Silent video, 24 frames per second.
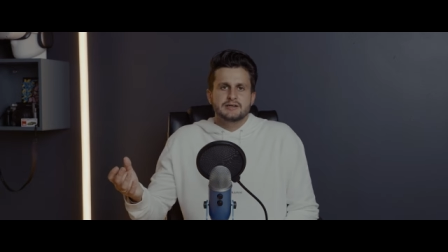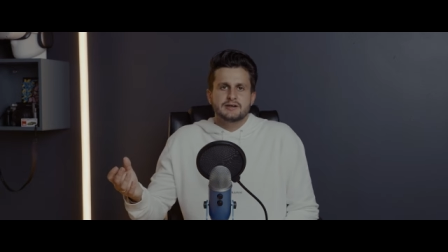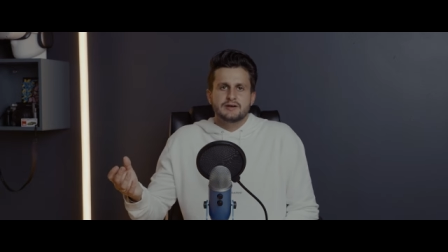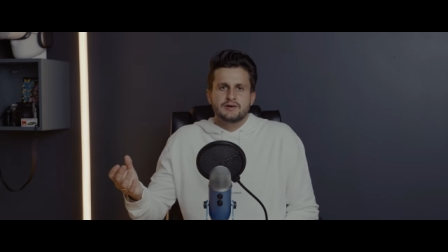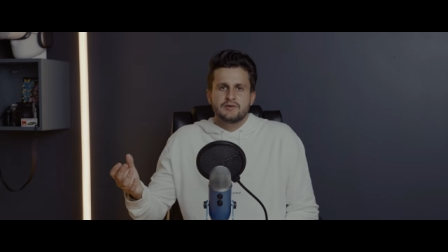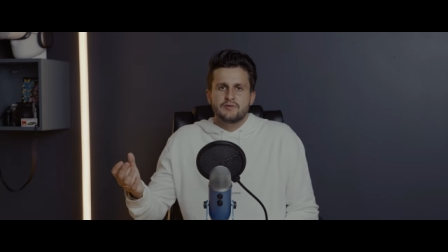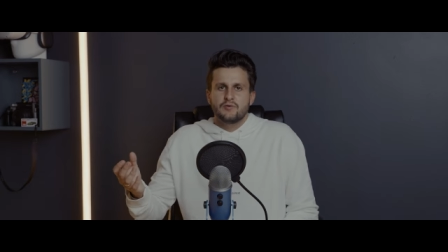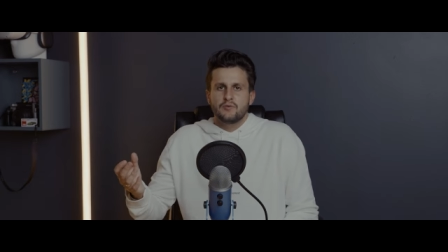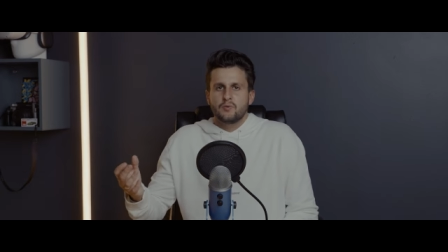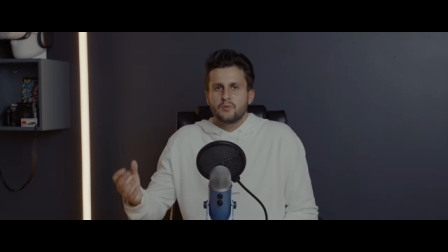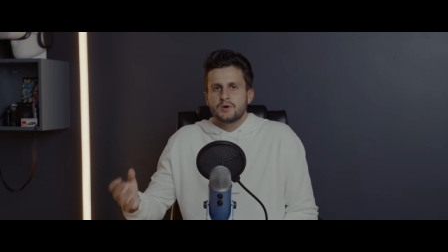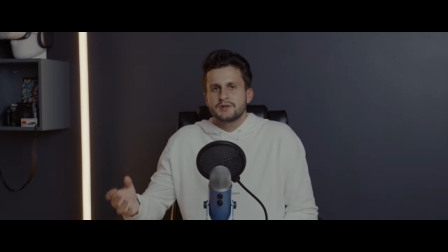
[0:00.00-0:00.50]

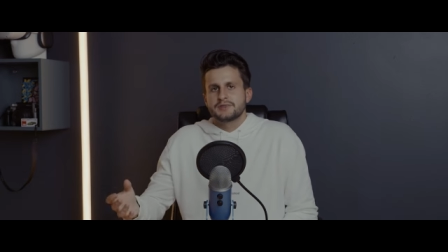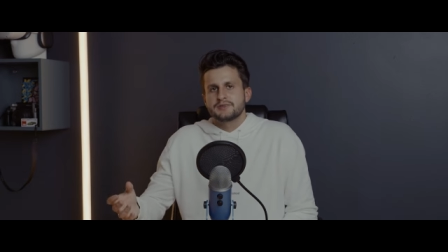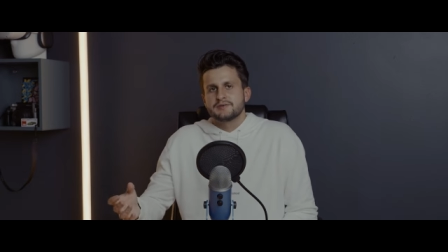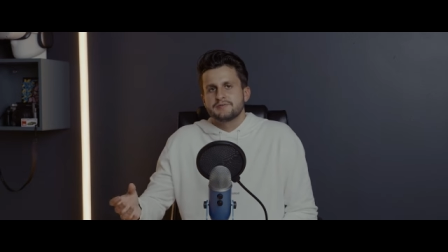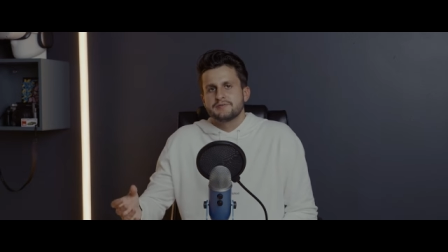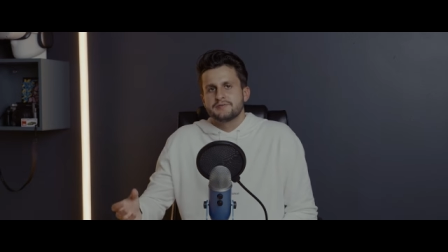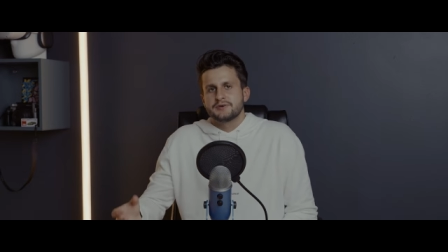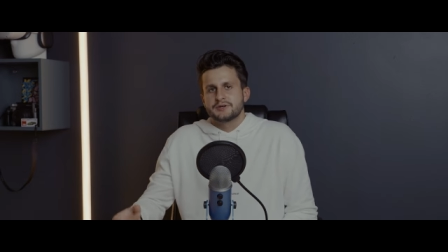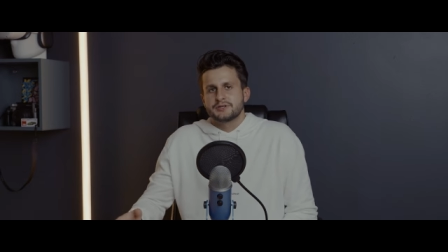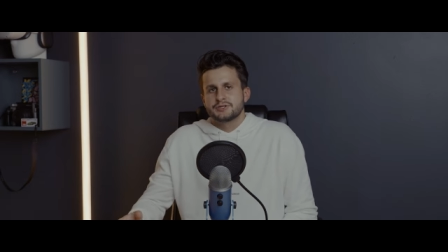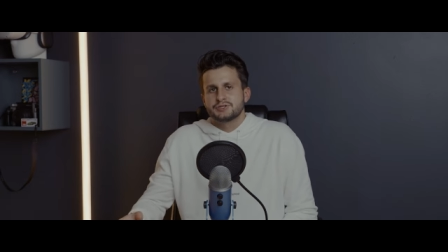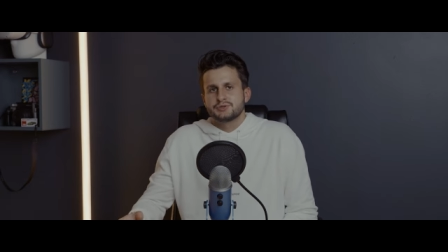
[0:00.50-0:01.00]
of what the
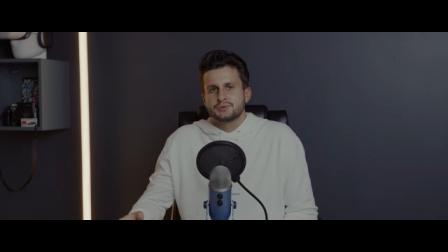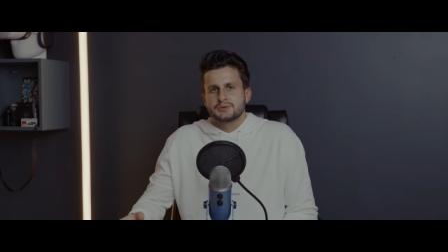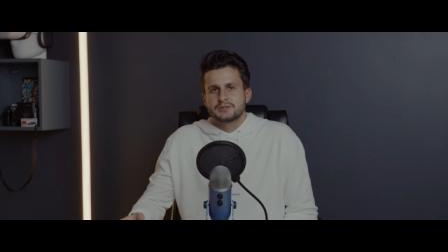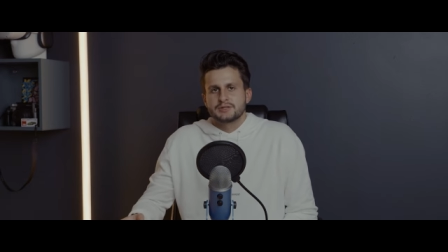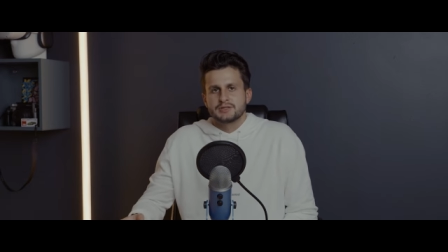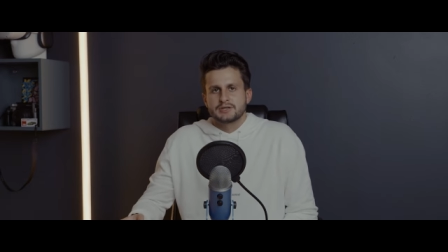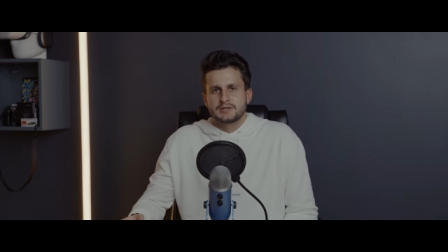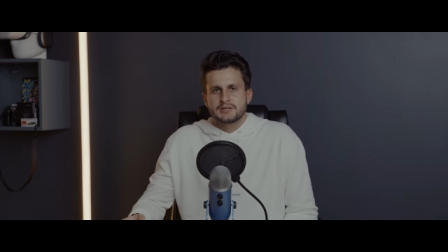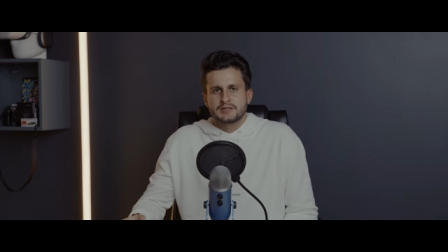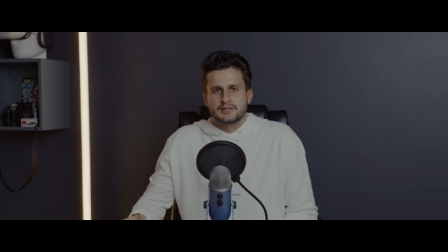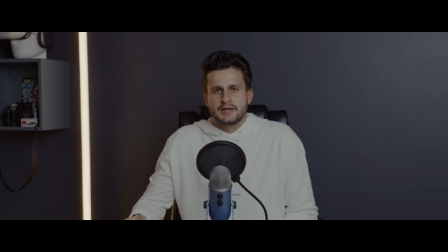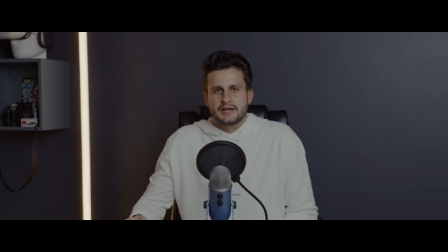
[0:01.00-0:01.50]
footage would
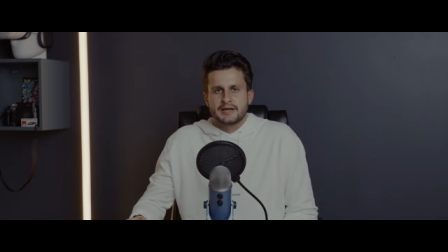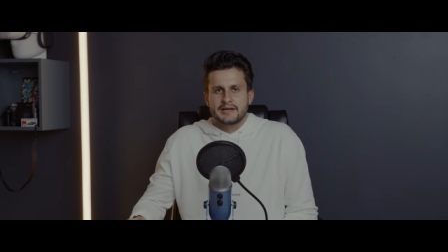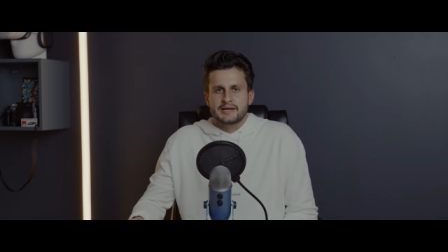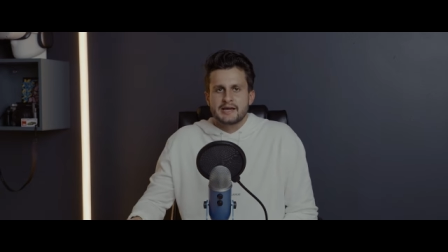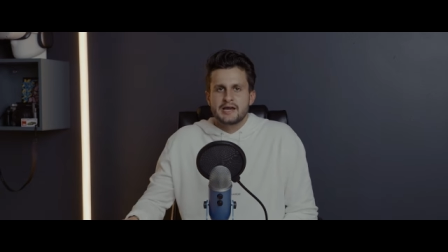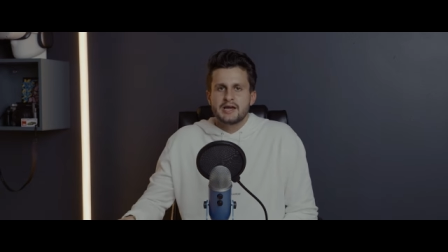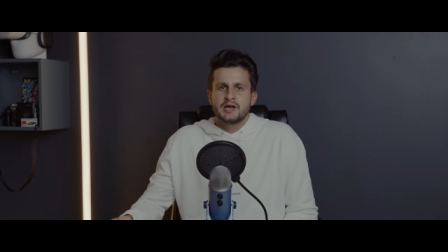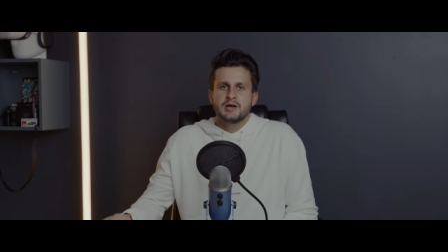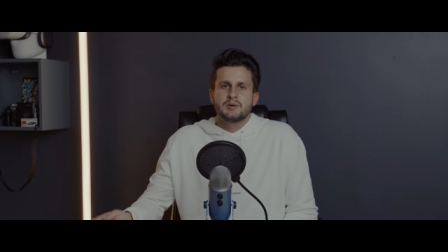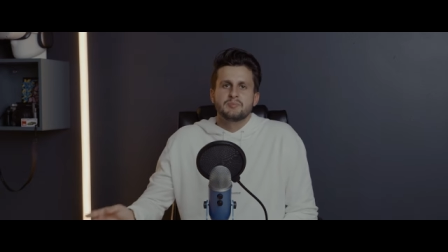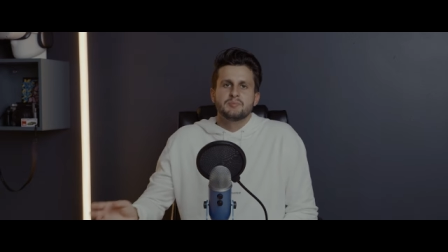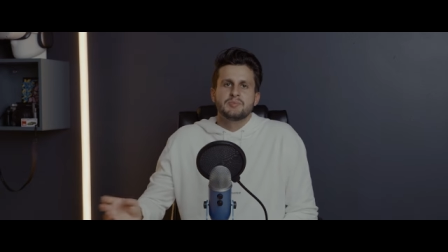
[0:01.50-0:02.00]
look like
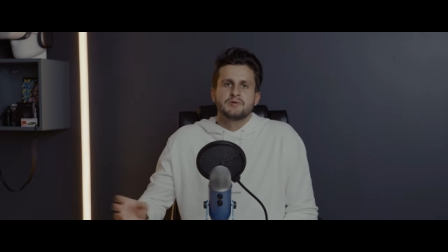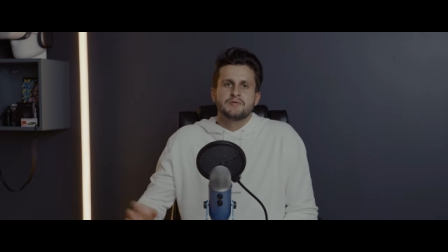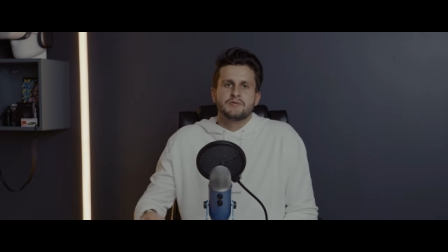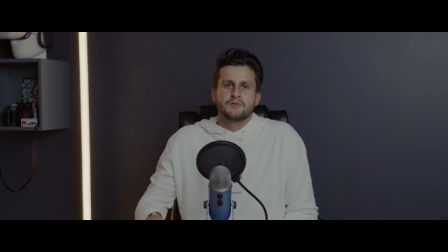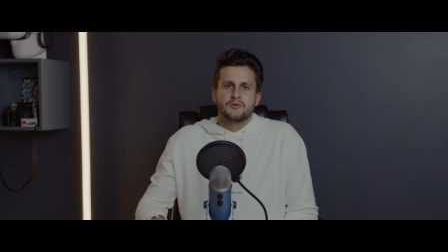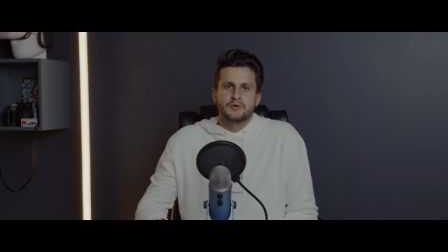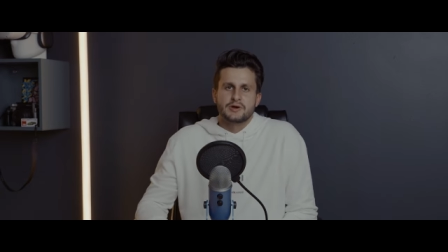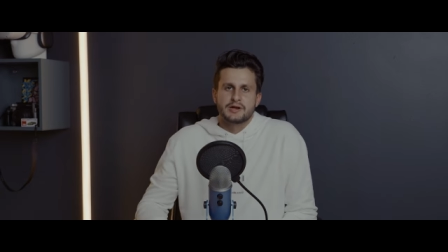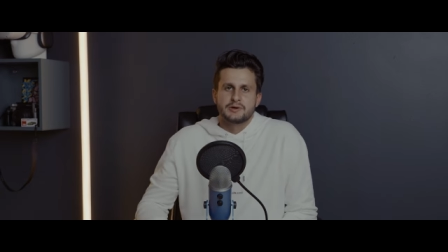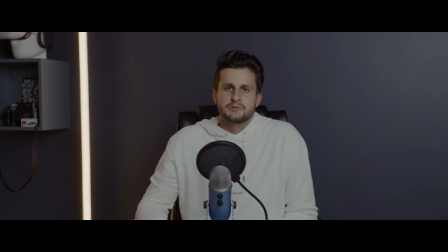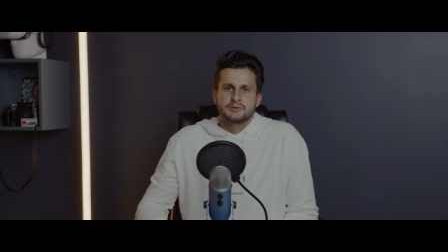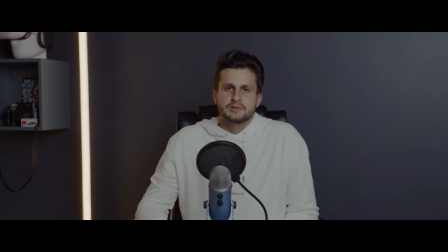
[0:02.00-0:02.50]

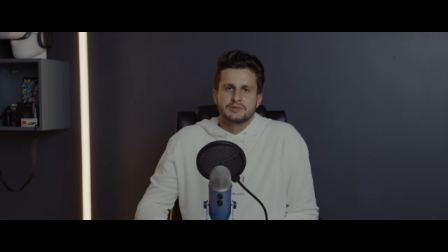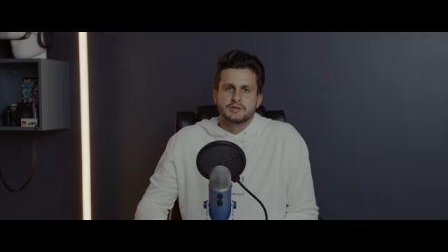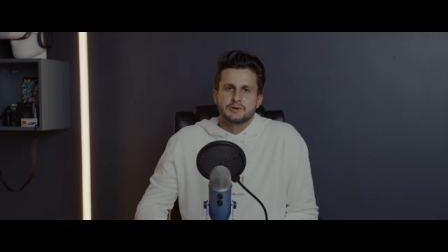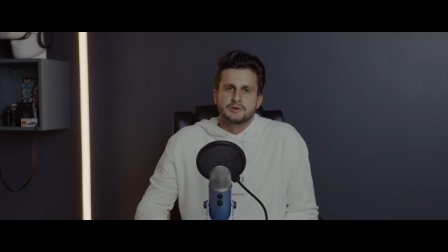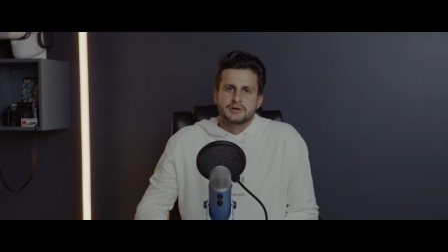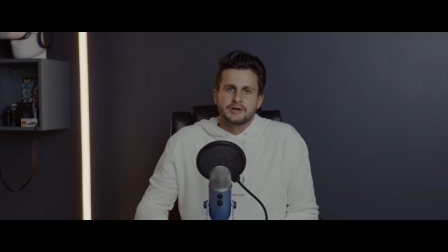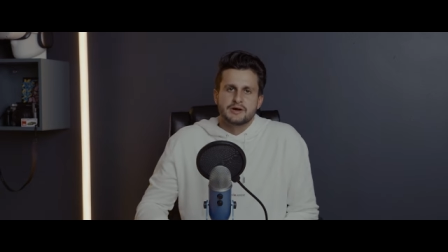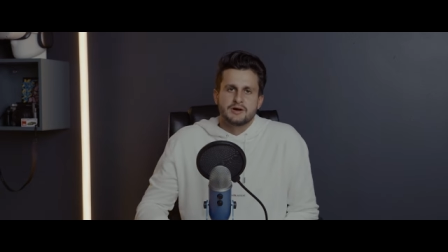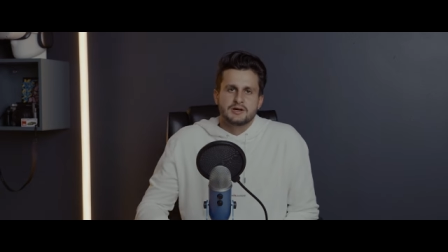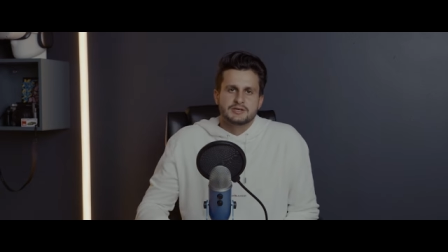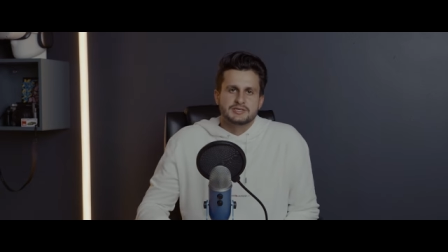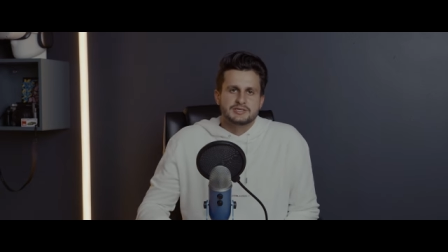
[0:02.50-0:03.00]
before I would
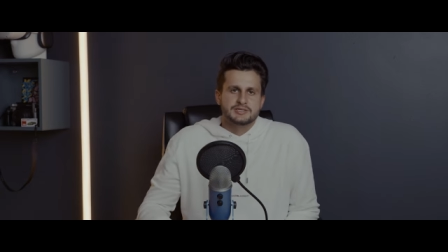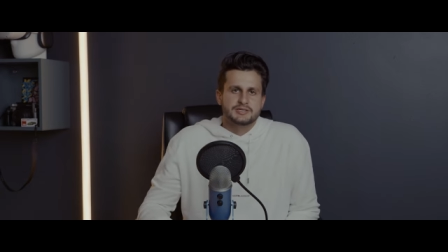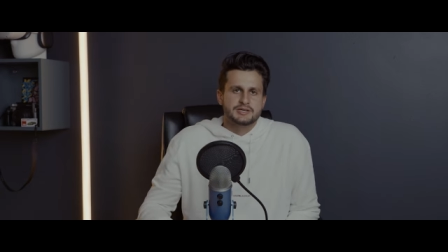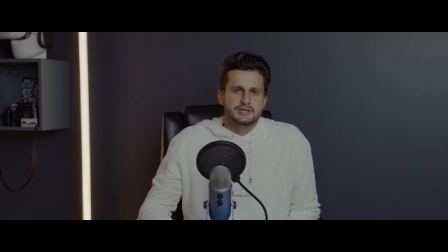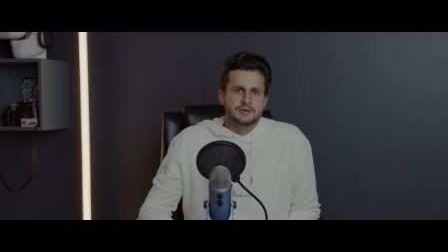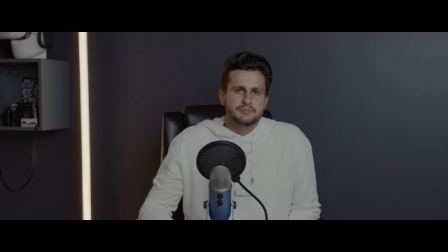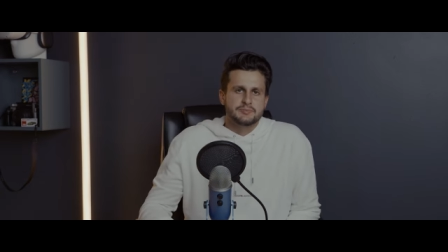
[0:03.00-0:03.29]
load it onto the